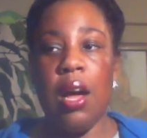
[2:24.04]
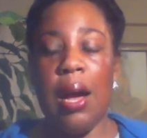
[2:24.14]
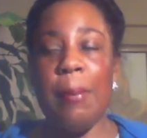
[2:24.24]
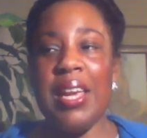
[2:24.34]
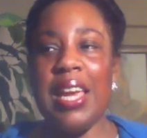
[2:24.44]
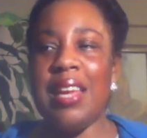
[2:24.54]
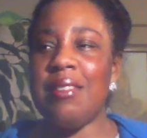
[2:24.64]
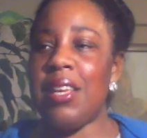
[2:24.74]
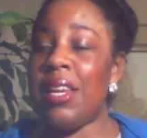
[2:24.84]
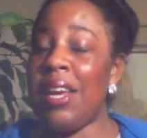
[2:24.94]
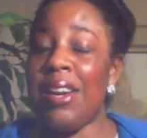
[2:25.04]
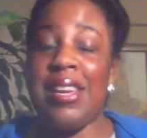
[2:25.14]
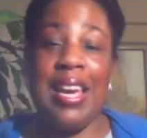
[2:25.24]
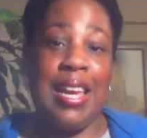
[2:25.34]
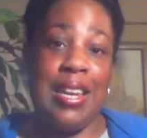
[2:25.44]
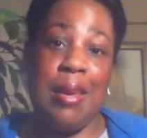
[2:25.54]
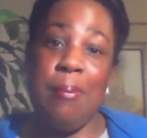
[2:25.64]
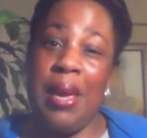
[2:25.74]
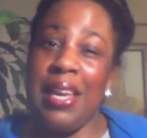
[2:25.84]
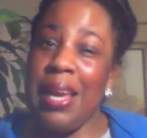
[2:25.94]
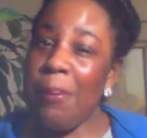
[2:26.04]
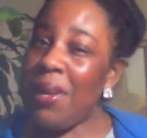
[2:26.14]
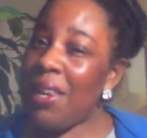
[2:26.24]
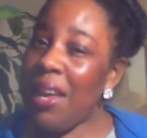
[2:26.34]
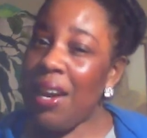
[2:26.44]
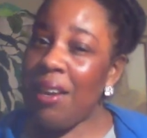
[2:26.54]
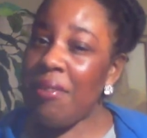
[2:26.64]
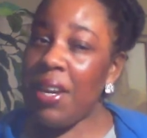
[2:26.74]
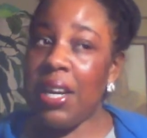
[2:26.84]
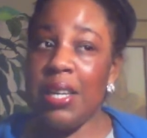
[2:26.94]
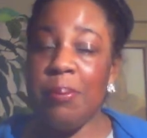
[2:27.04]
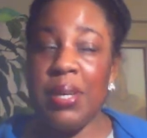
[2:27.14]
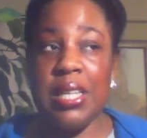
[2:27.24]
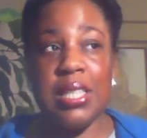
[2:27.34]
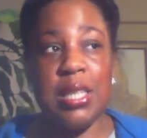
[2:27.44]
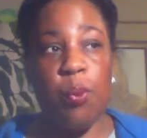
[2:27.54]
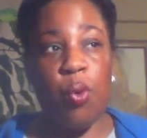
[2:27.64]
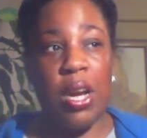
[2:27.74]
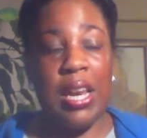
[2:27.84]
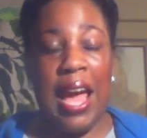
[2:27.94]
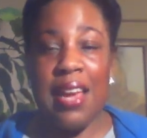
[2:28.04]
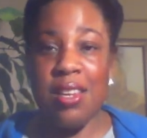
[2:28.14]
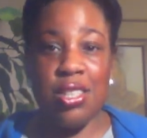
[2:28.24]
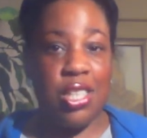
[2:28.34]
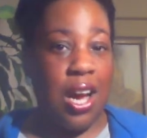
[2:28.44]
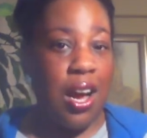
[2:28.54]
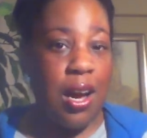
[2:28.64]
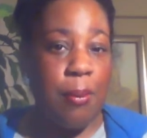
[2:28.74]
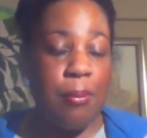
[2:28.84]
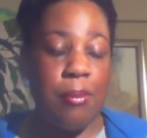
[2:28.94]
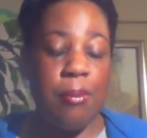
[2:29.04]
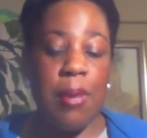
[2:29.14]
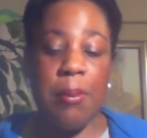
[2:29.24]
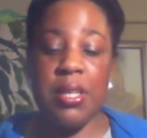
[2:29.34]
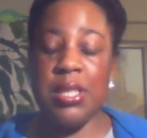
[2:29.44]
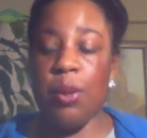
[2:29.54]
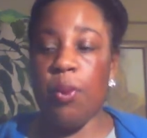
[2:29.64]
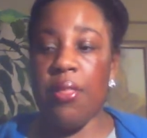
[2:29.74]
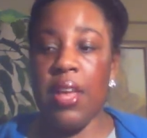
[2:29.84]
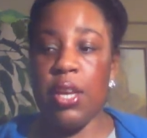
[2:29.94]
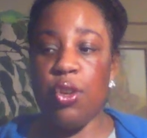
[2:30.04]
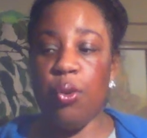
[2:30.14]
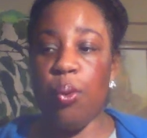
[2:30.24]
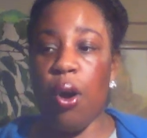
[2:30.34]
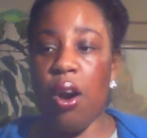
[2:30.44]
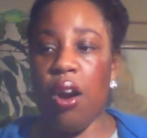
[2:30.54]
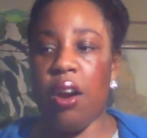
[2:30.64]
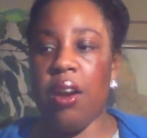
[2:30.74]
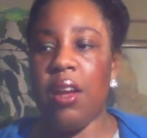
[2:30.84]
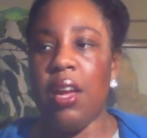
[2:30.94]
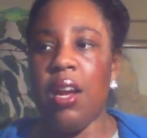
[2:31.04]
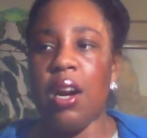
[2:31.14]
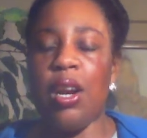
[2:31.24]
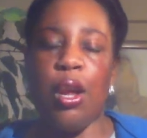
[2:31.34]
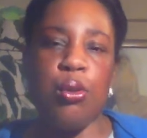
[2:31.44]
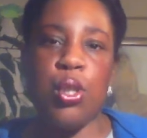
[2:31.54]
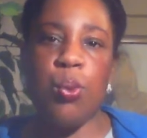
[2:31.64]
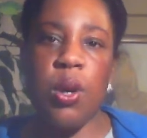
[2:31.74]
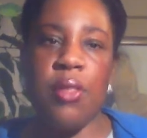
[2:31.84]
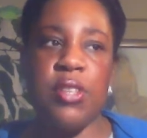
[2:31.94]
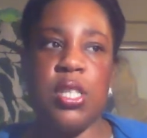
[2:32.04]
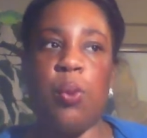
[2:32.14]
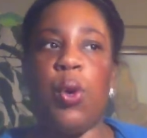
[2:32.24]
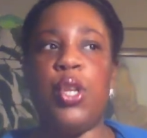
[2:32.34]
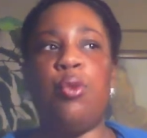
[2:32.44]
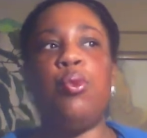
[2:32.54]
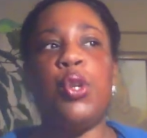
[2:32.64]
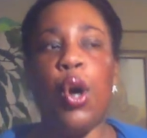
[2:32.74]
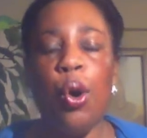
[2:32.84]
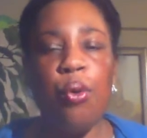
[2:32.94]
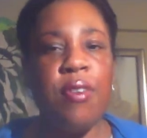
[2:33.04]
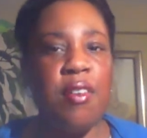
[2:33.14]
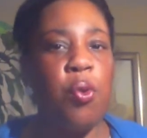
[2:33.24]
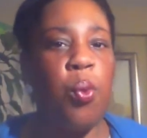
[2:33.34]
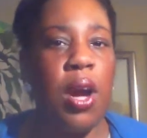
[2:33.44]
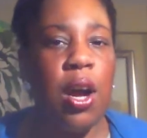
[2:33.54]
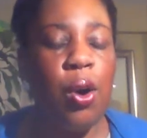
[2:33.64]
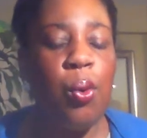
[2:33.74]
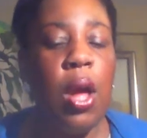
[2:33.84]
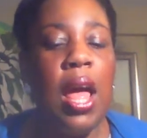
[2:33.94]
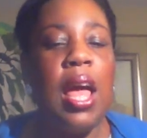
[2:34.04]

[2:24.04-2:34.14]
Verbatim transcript: I mean, it again, it may not be love. It could be someone at your job, maybe someone that you are close with, someone you know very well.